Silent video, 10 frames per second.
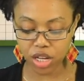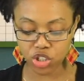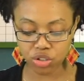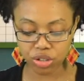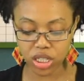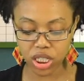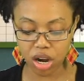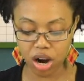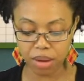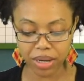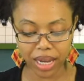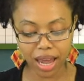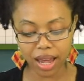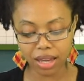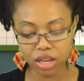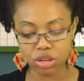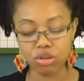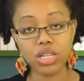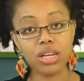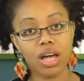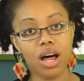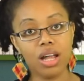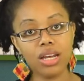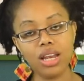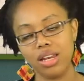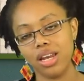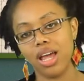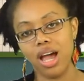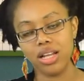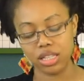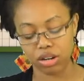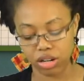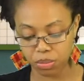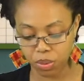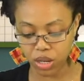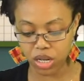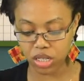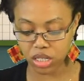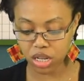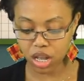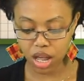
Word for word: entries are McKay, Hughes, and Cullen, and then it has their complete